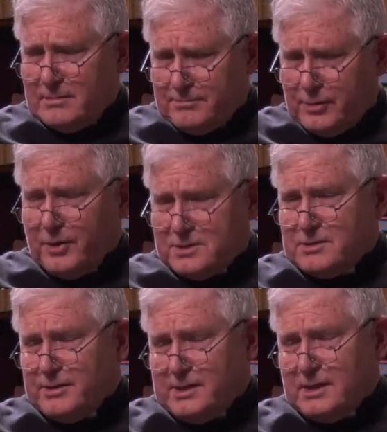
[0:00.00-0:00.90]

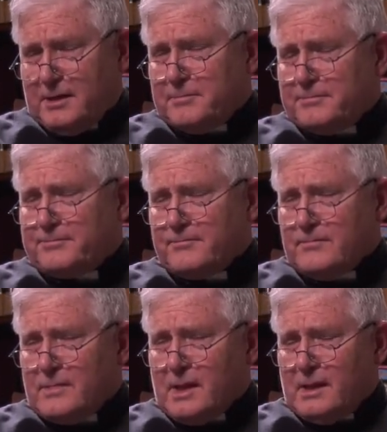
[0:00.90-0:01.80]
bolstering them
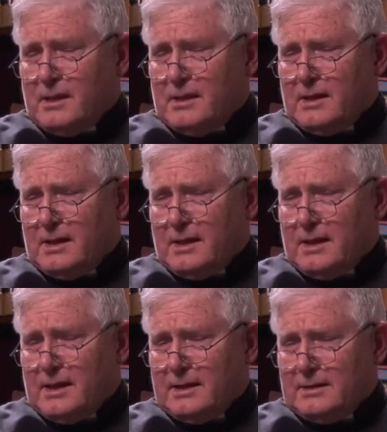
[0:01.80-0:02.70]

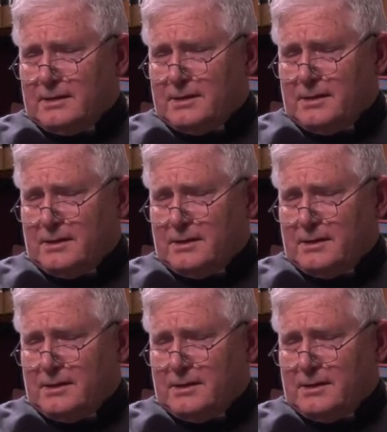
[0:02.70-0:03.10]
and